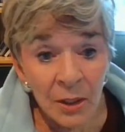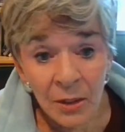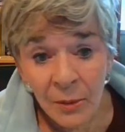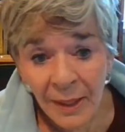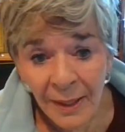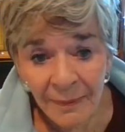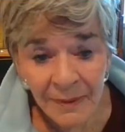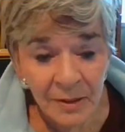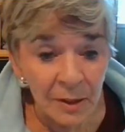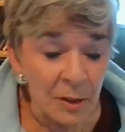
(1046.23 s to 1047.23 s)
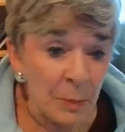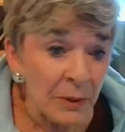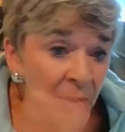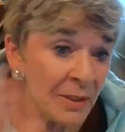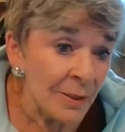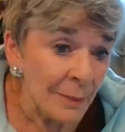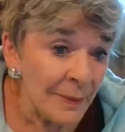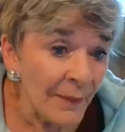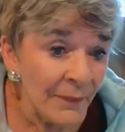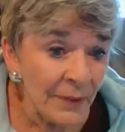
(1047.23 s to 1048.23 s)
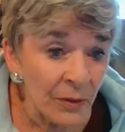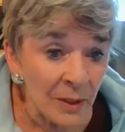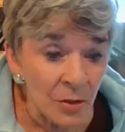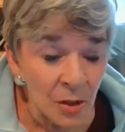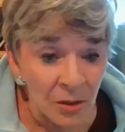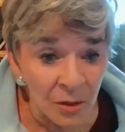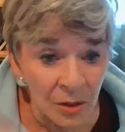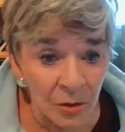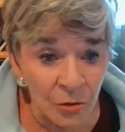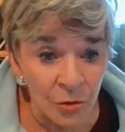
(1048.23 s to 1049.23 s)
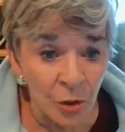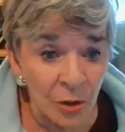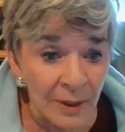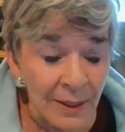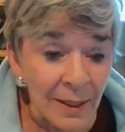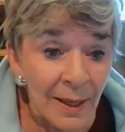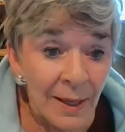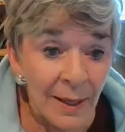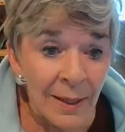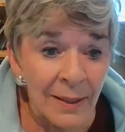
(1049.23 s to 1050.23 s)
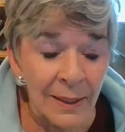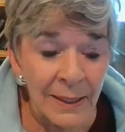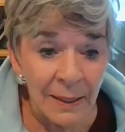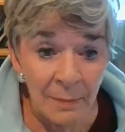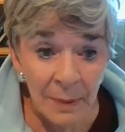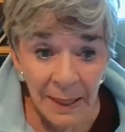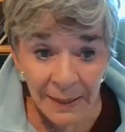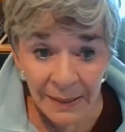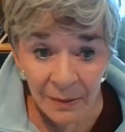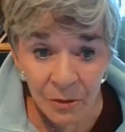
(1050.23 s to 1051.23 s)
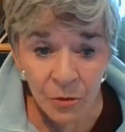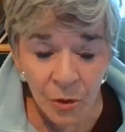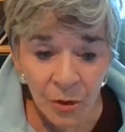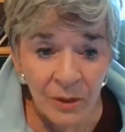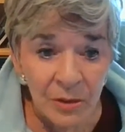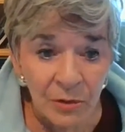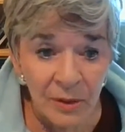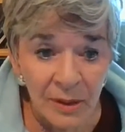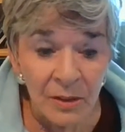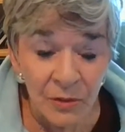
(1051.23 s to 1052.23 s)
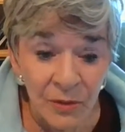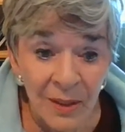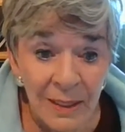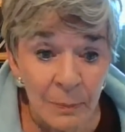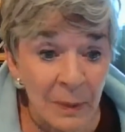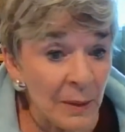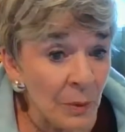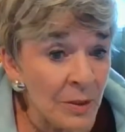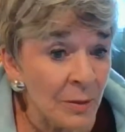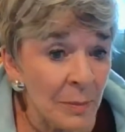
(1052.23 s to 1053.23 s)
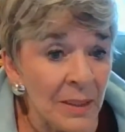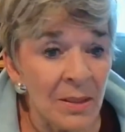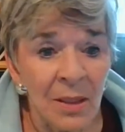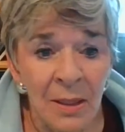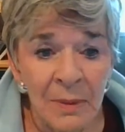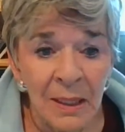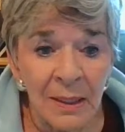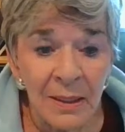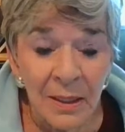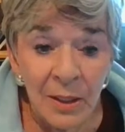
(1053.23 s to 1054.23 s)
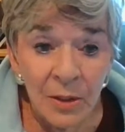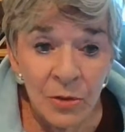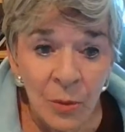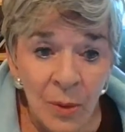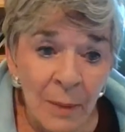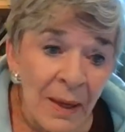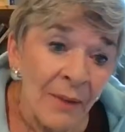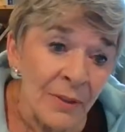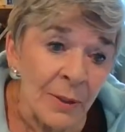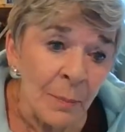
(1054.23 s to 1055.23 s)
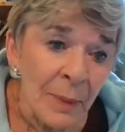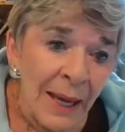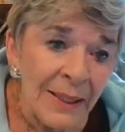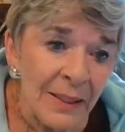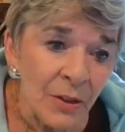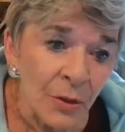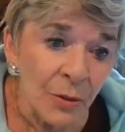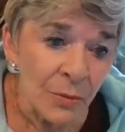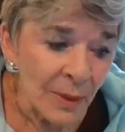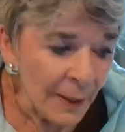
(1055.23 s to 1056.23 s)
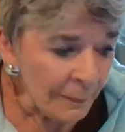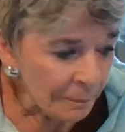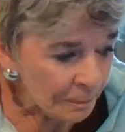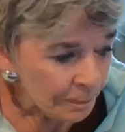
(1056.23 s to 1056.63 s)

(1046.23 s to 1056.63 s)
I had this experience. I went out there, I talked to Uncle Charlie, and I came back. And Uncle Charlie said he's fine, but it wasn't my time yet. So I have to come back here, right?